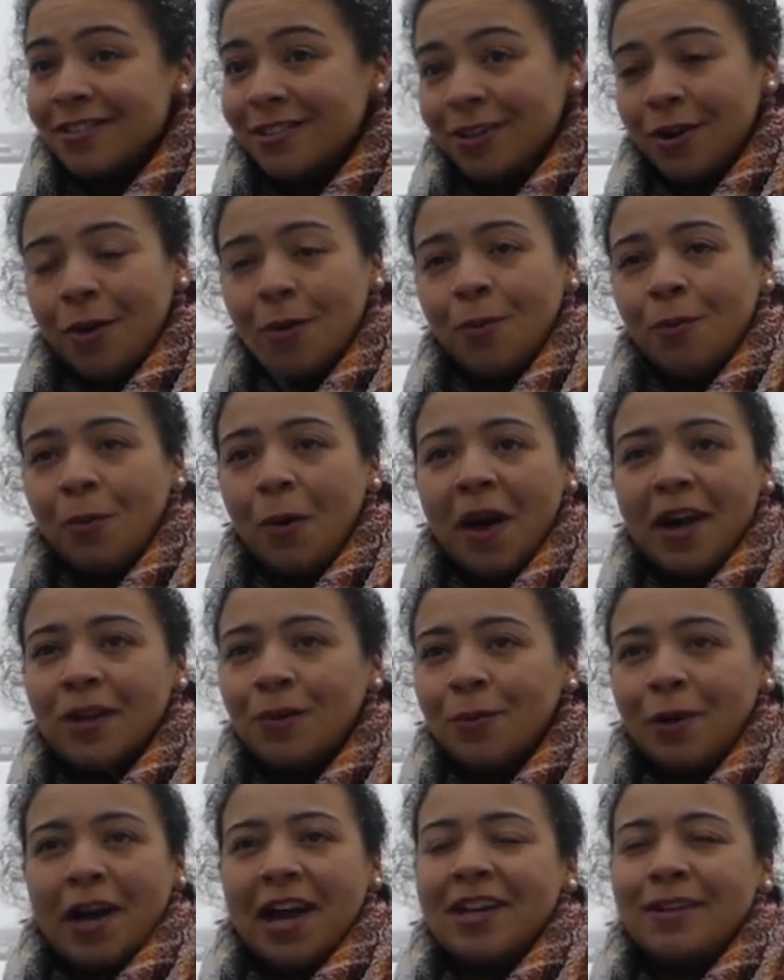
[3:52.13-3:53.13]
So,
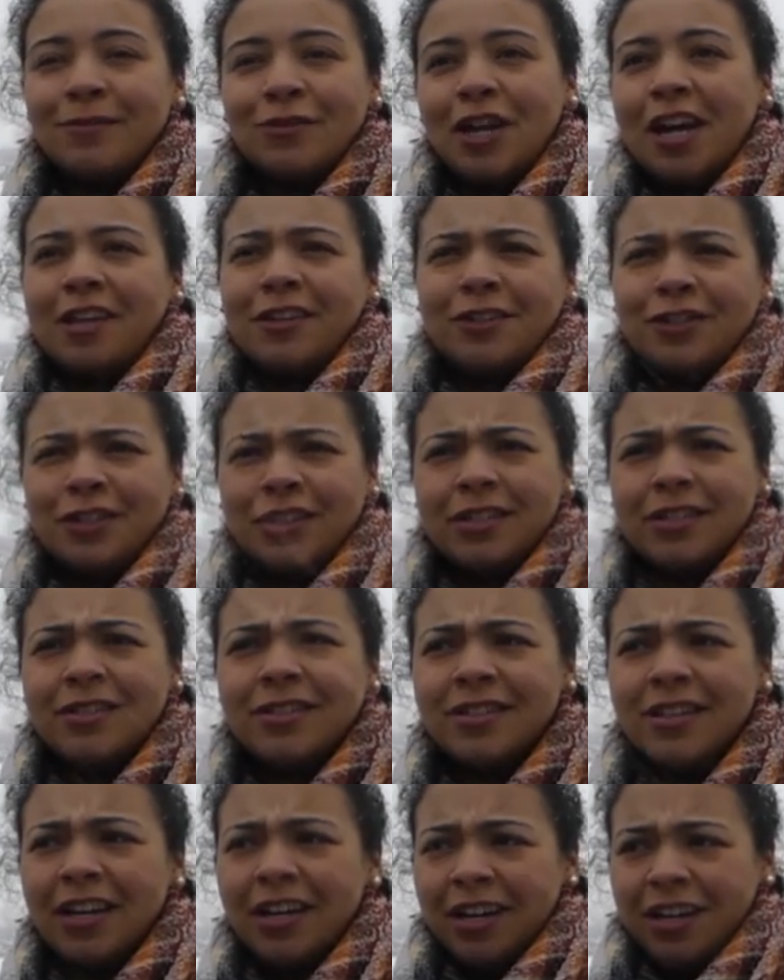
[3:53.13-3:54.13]
what what kind of
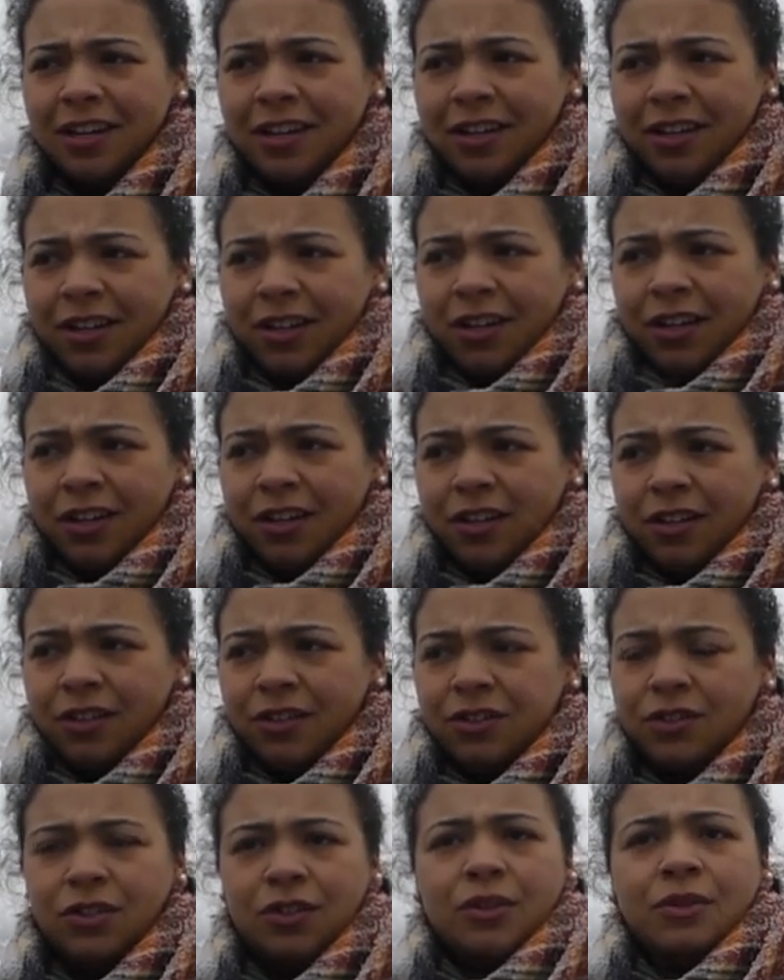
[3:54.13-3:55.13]
challenges
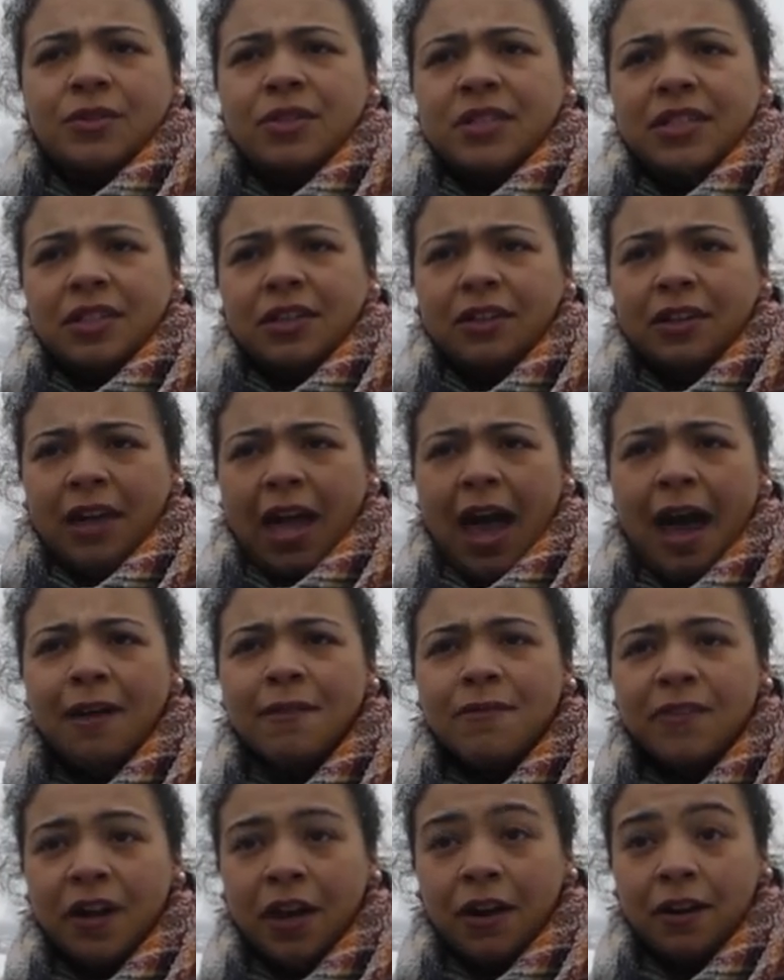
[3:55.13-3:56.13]
do you still
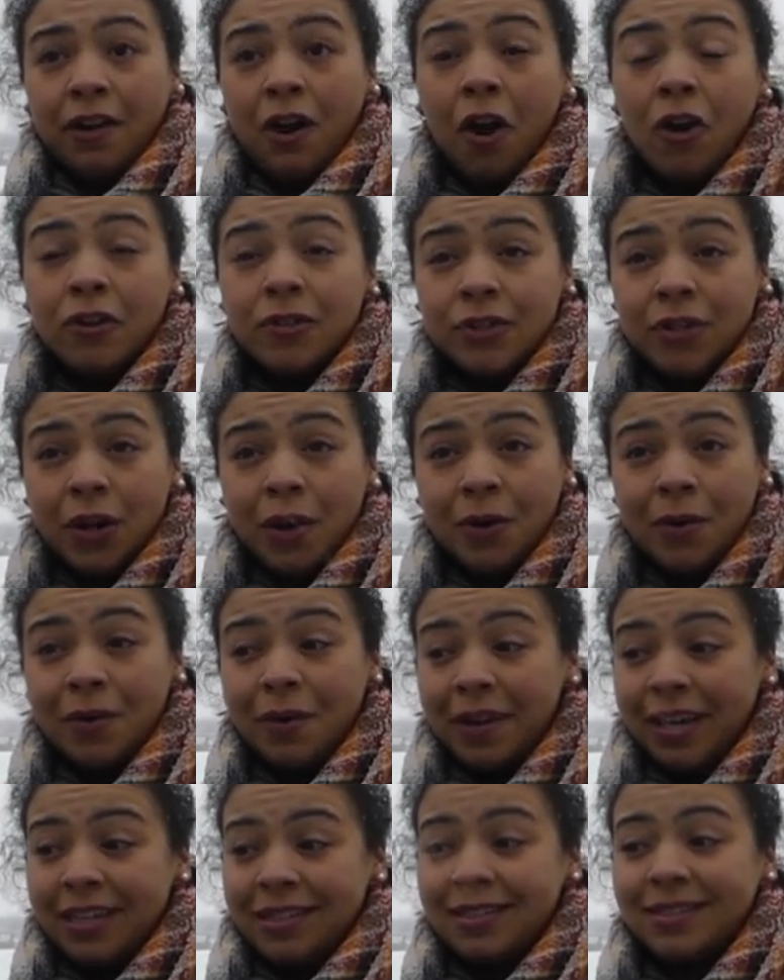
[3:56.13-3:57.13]
have there? And
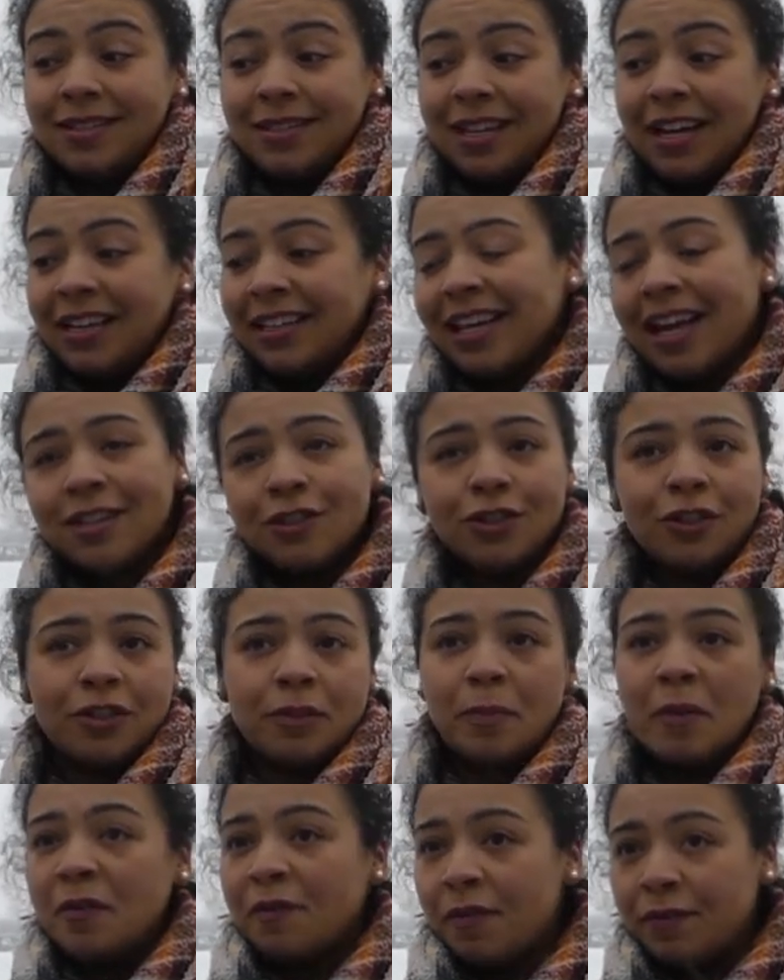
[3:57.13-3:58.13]
also, it's yeah, sure,
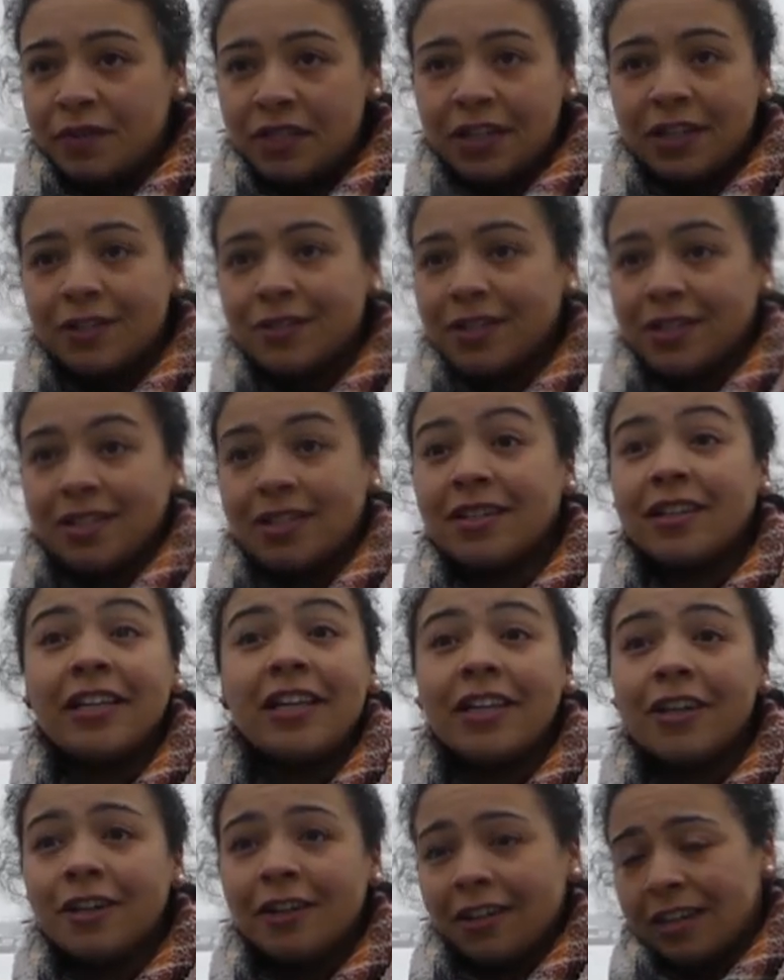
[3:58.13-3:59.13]
it's been 50 years, it's
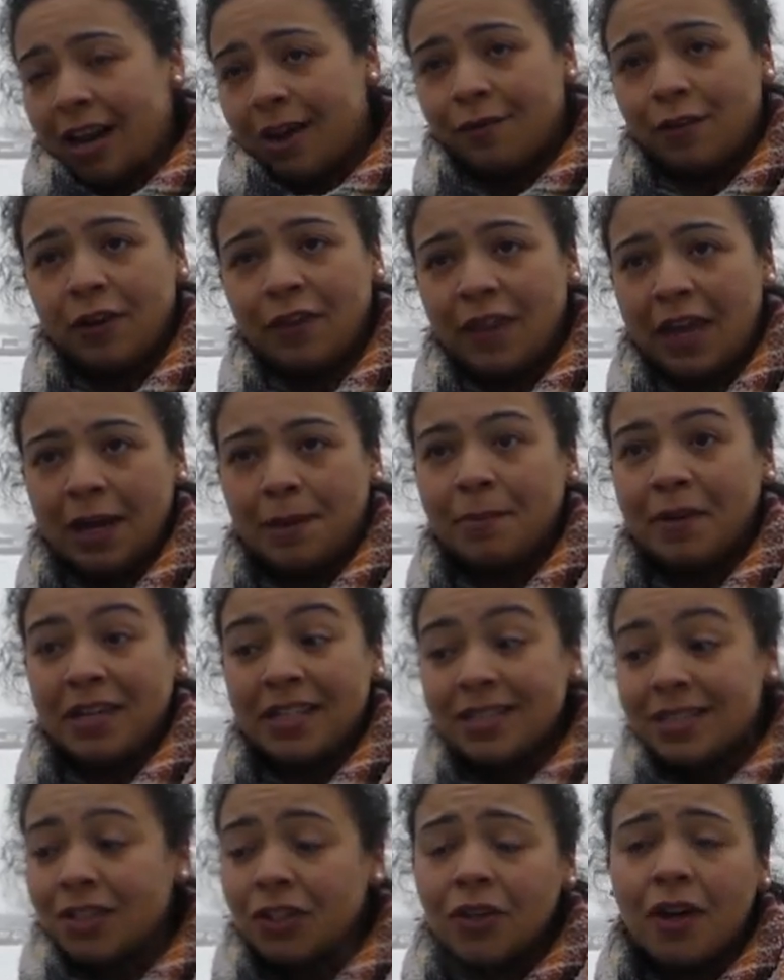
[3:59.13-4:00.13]
cleaner and everything, but
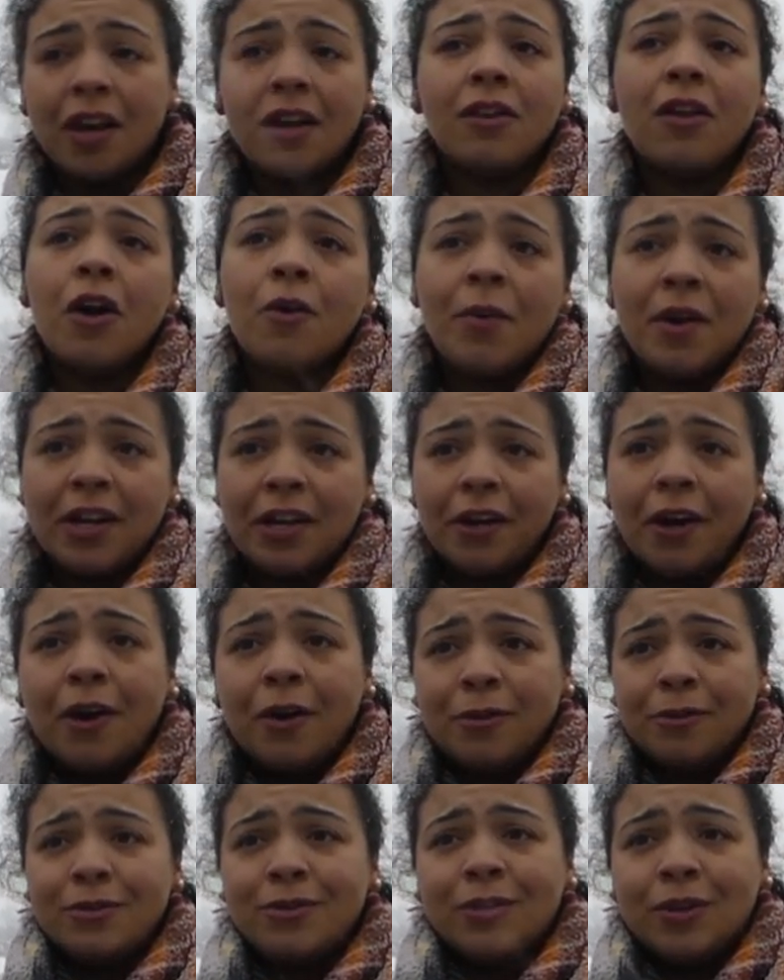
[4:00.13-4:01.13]
it's still got a long way to
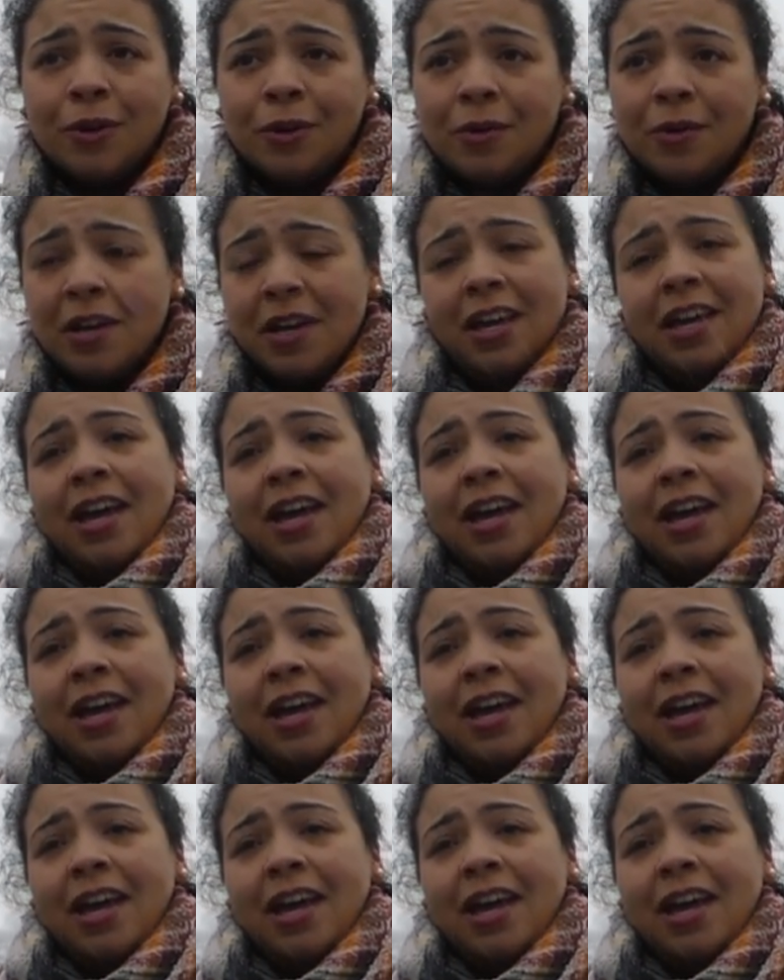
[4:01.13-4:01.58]
go. So,